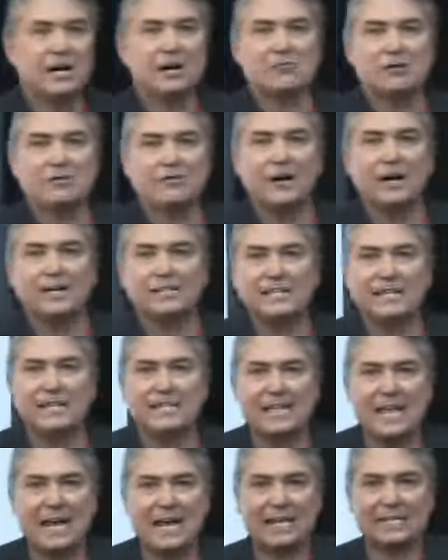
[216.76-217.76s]
RFID
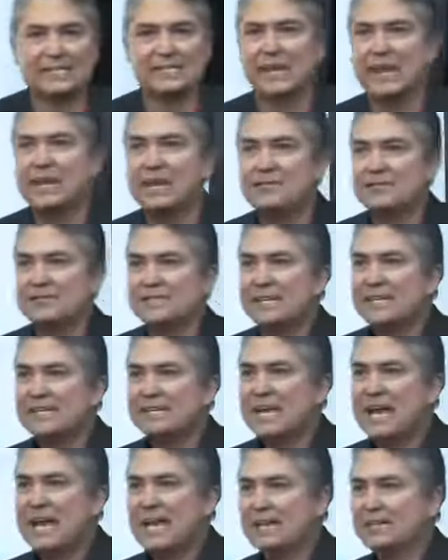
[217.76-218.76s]
tags and NFC
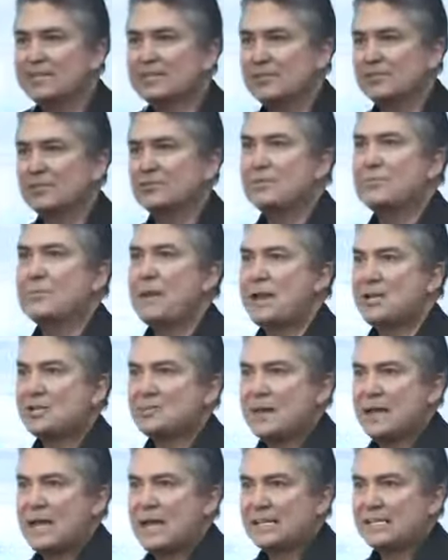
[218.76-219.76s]
tags to manage
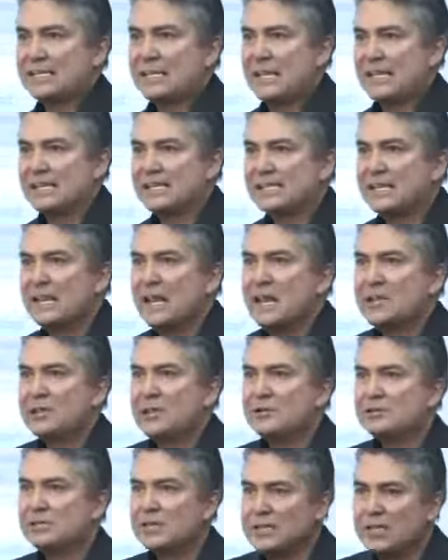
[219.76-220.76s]
my assets?
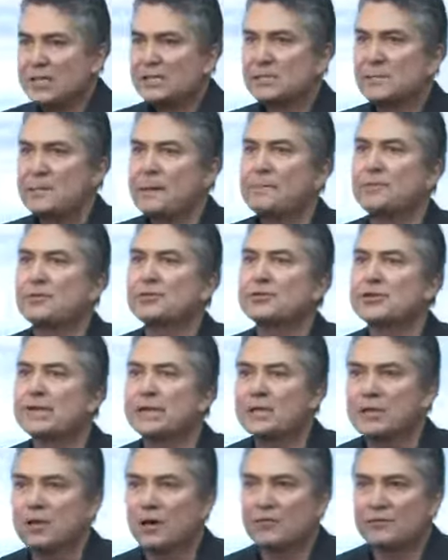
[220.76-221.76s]
Those are things that people
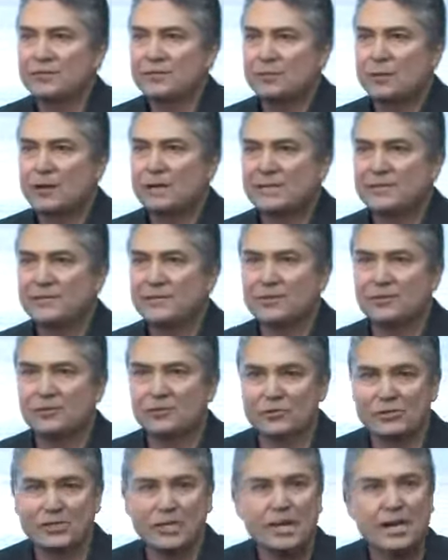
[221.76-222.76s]
think of as quite
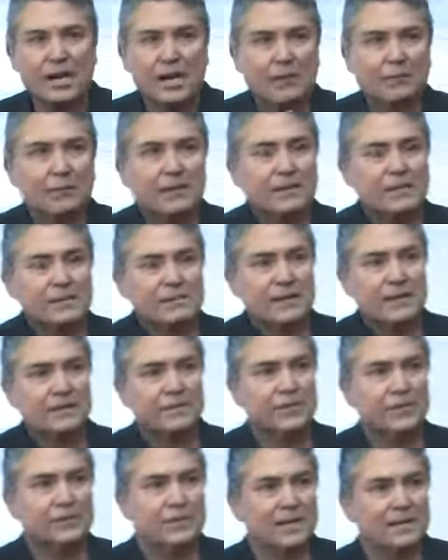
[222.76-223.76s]
difficult. And we're going to spend a
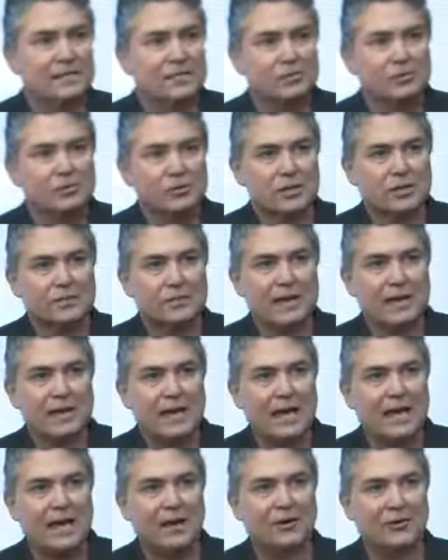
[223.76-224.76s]
few minutes talking
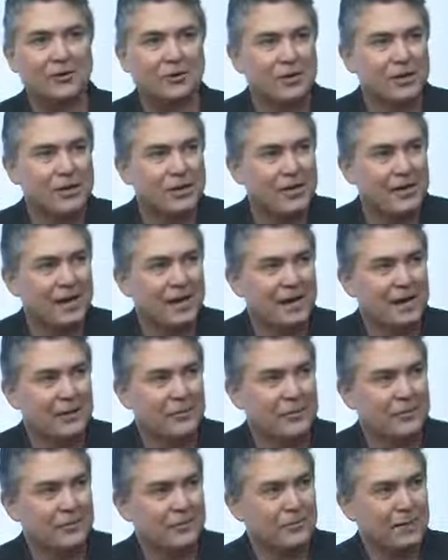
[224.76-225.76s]
about how
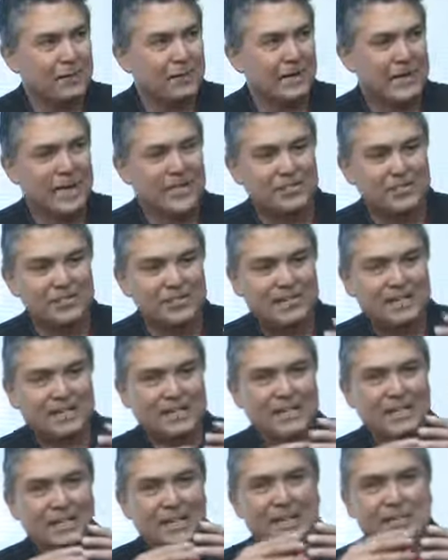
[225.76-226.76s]
we can
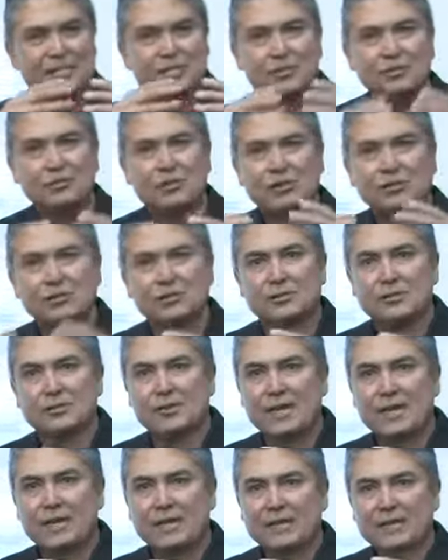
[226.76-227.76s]
actually do those sort of
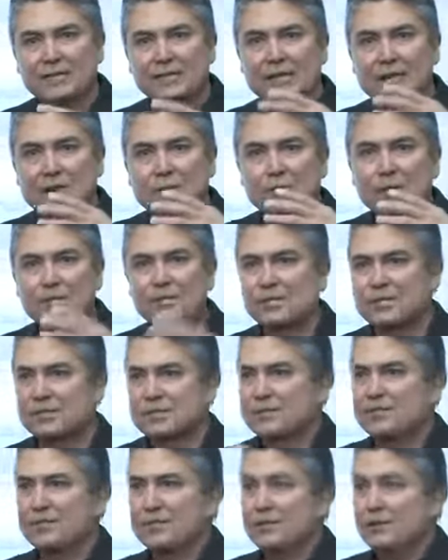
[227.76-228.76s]
things with
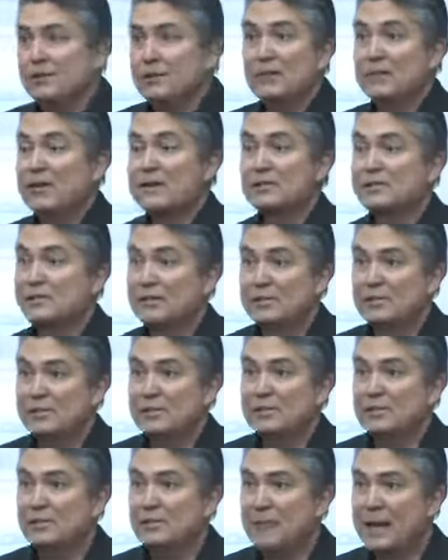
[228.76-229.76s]
effectively just
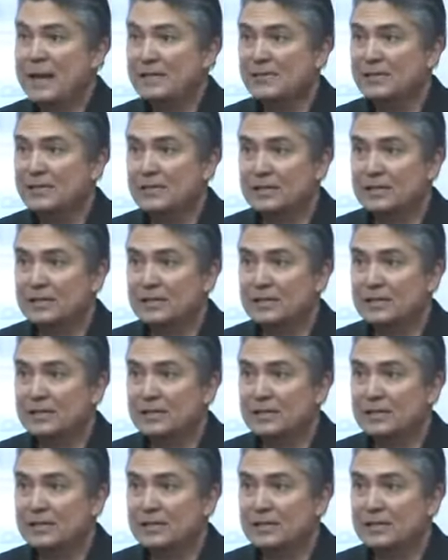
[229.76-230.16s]
a few mouse